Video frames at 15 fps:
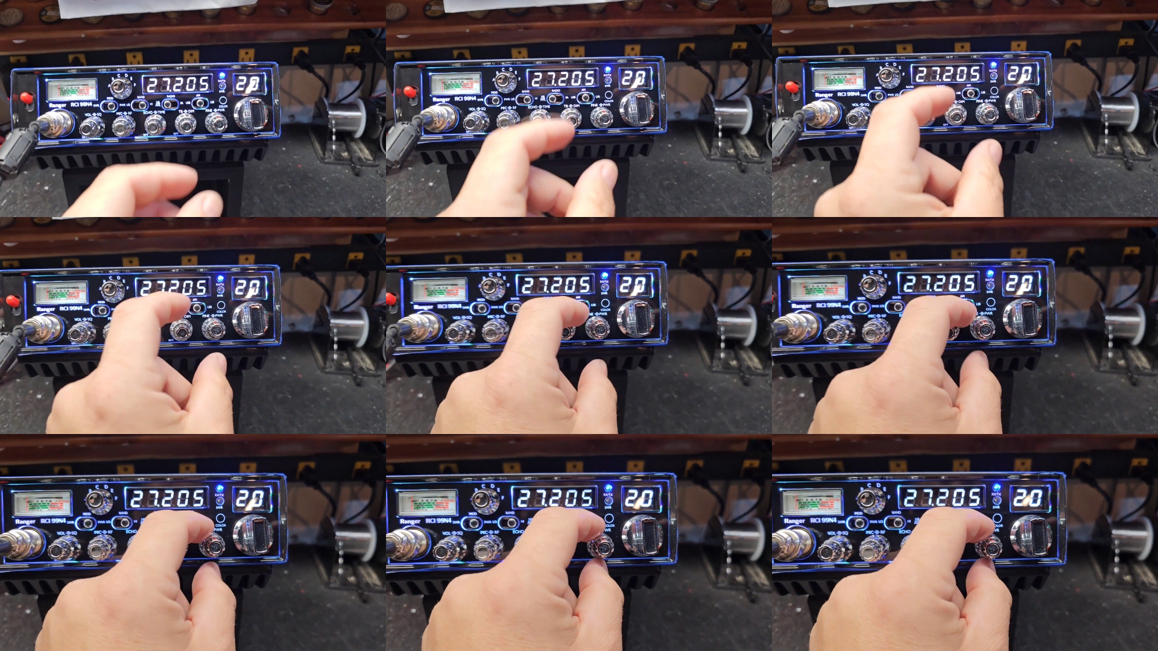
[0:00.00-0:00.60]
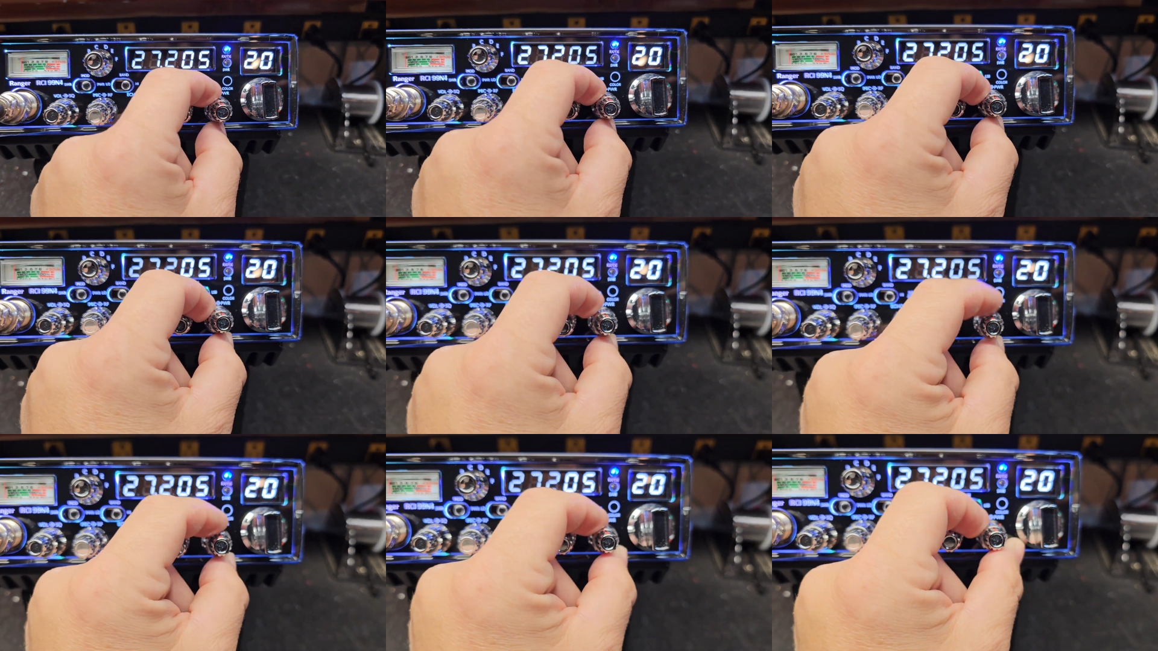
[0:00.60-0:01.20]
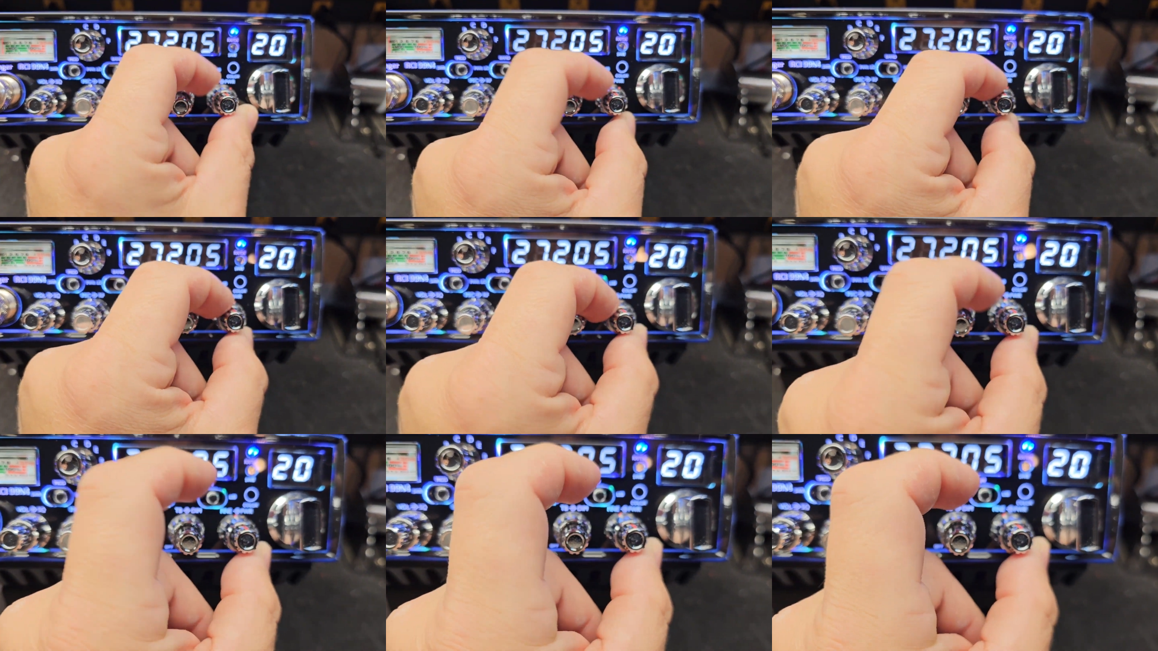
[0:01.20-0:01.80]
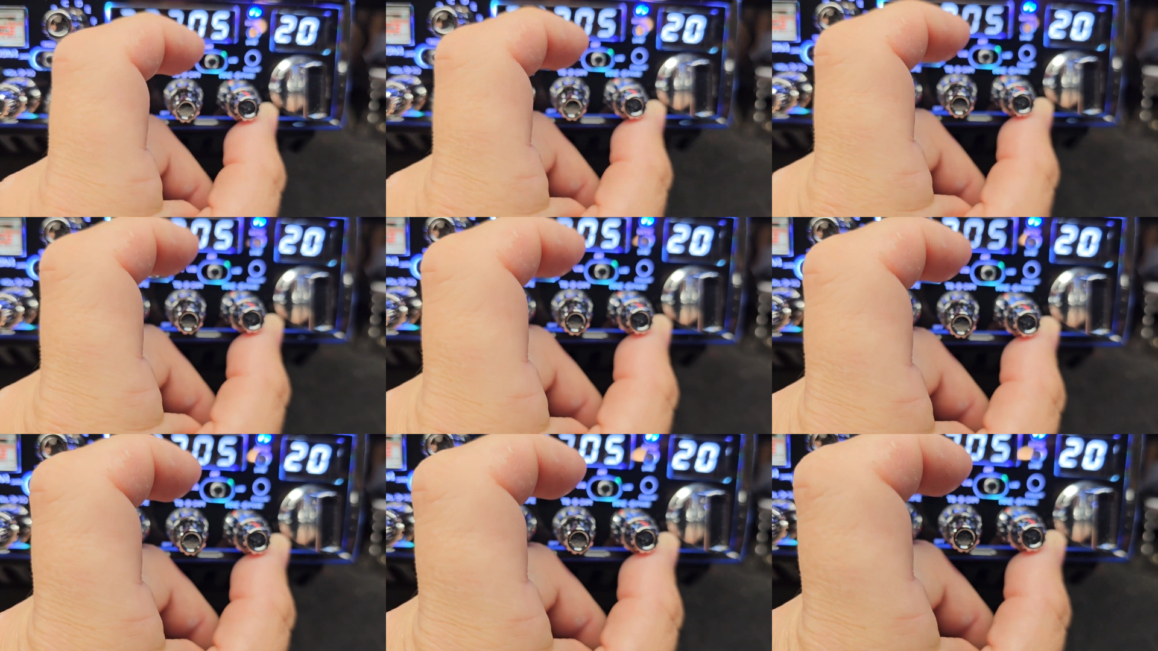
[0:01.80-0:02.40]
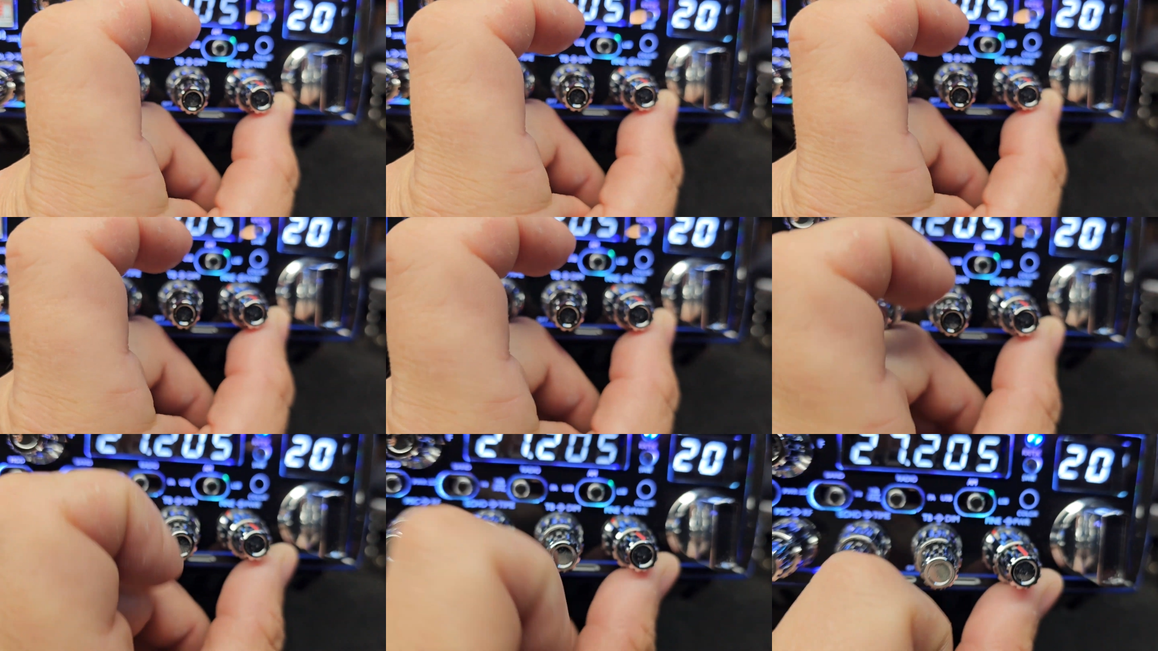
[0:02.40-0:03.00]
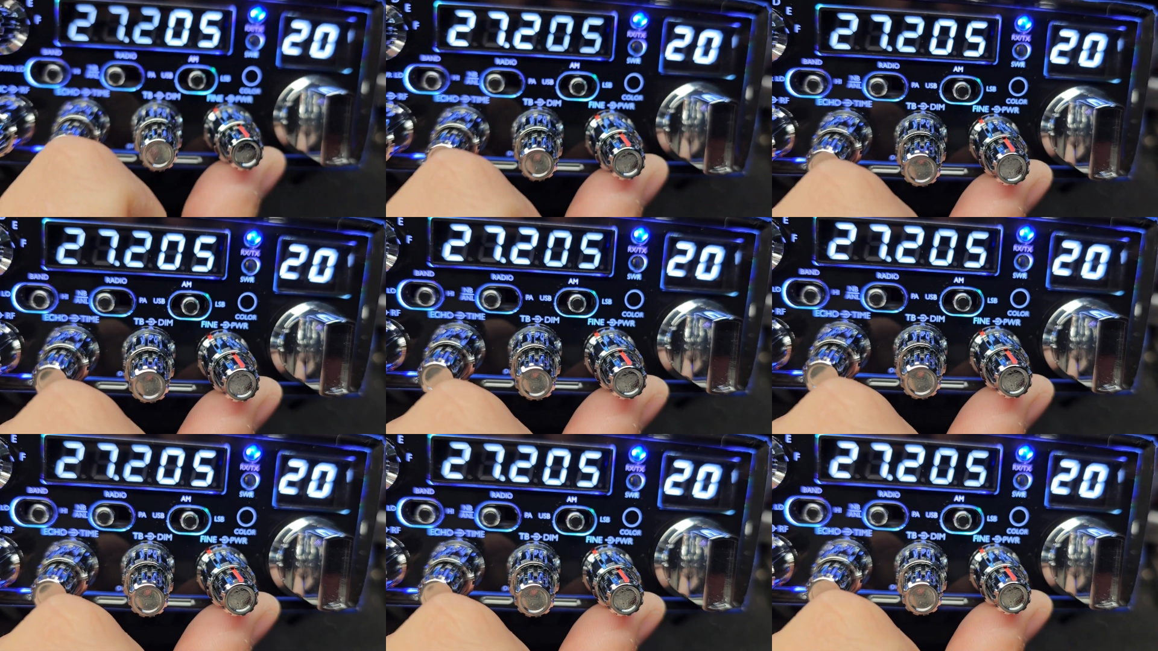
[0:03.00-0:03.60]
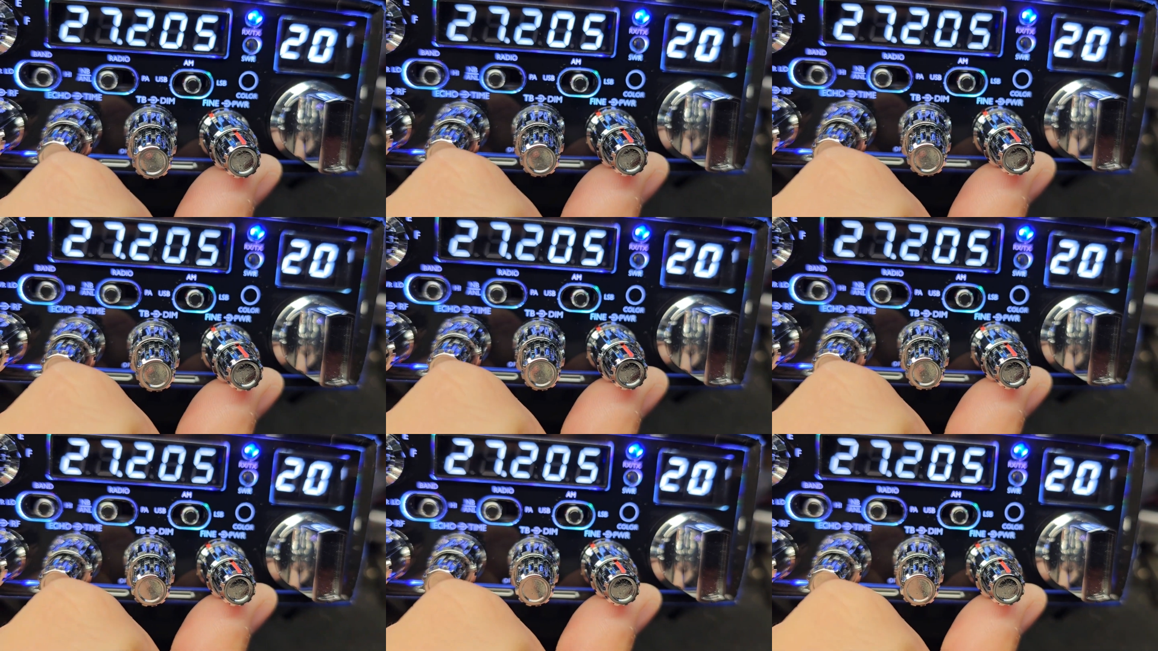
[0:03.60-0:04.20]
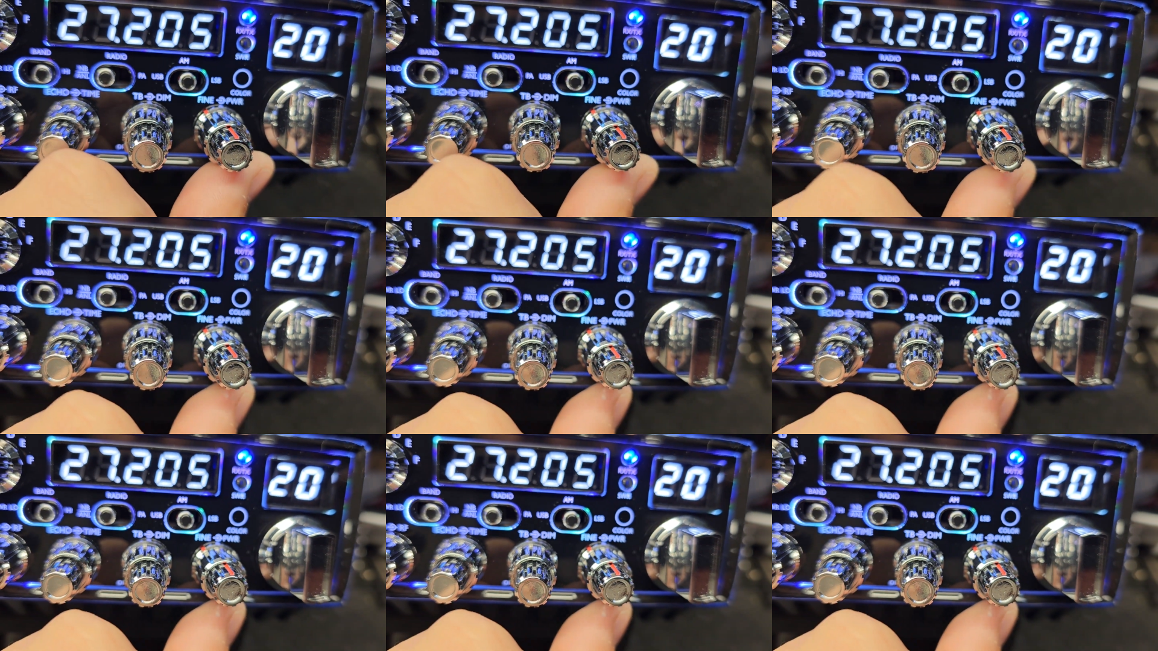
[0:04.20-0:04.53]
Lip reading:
(no speaker visible)